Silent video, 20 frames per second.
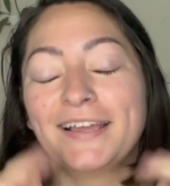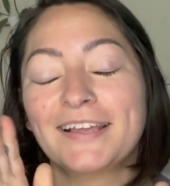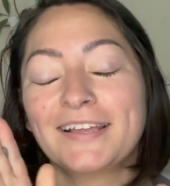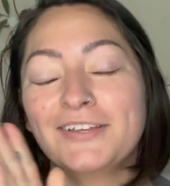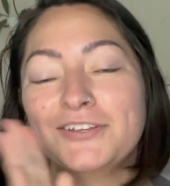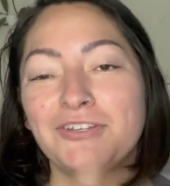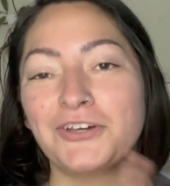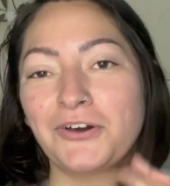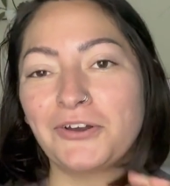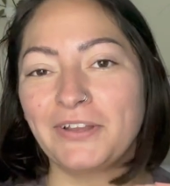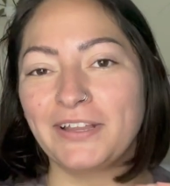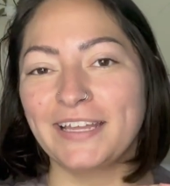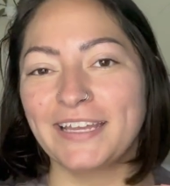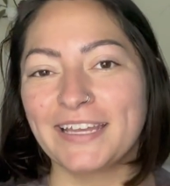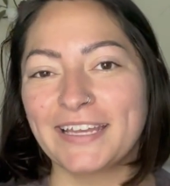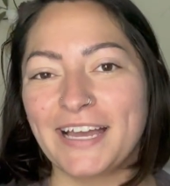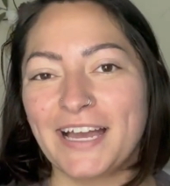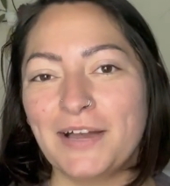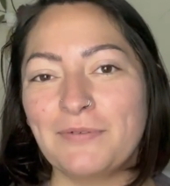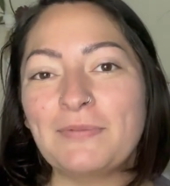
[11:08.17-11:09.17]
Total
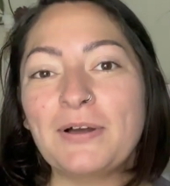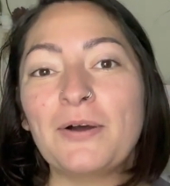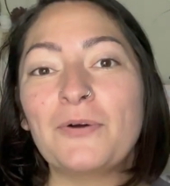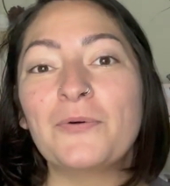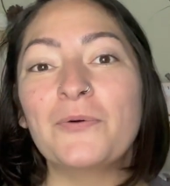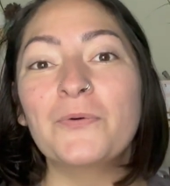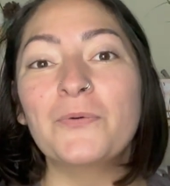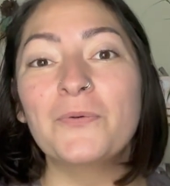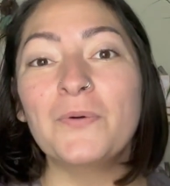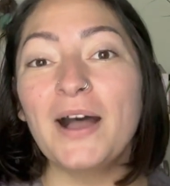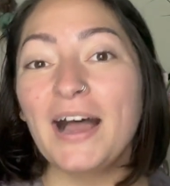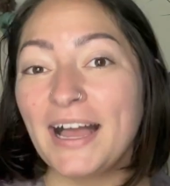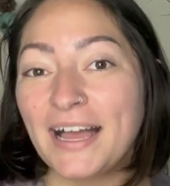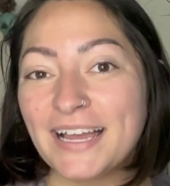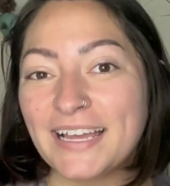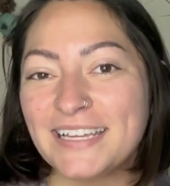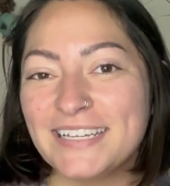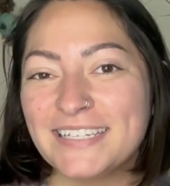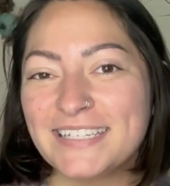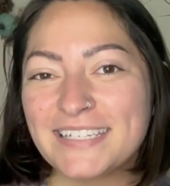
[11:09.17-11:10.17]
income
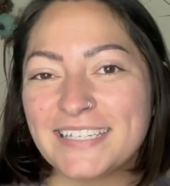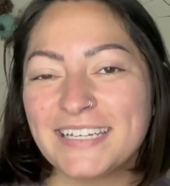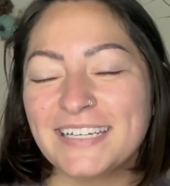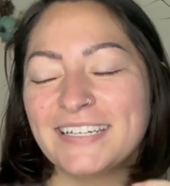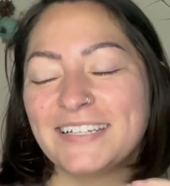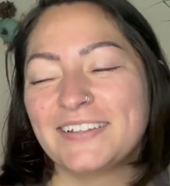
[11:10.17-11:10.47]
was